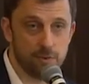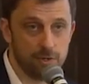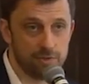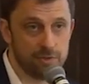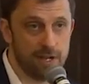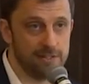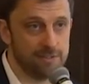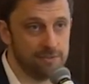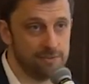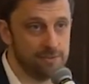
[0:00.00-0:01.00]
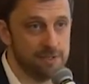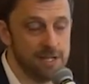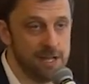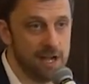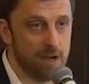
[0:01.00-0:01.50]
or trying to
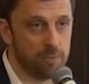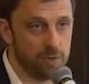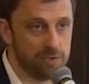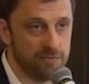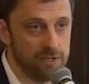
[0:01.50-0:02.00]
approach